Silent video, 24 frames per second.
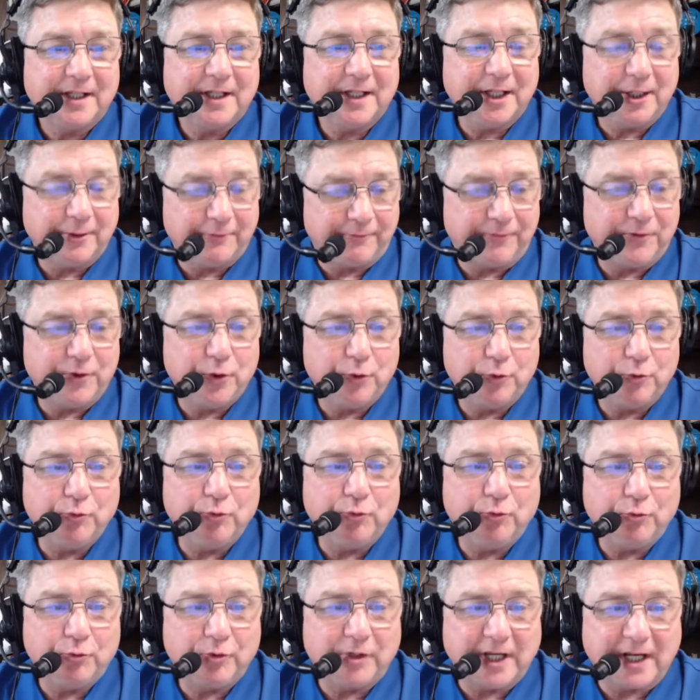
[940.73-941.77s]
If
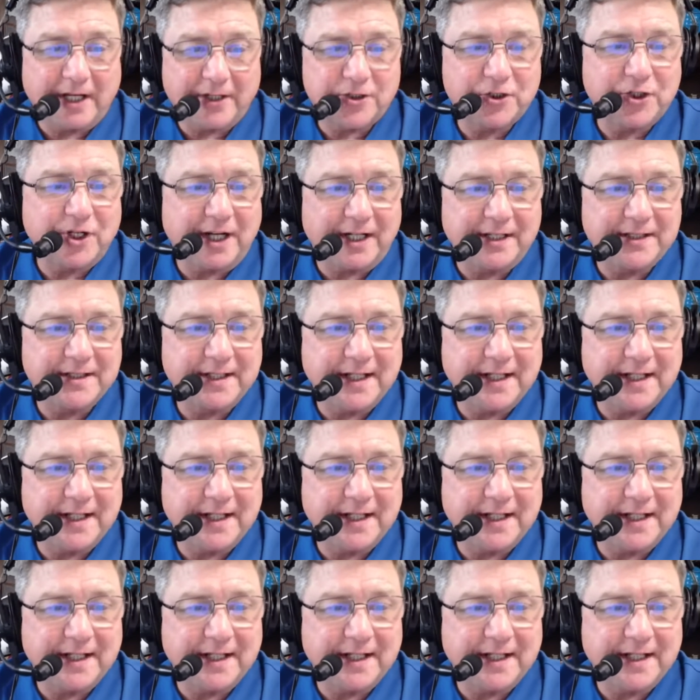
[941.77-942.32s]
you got shot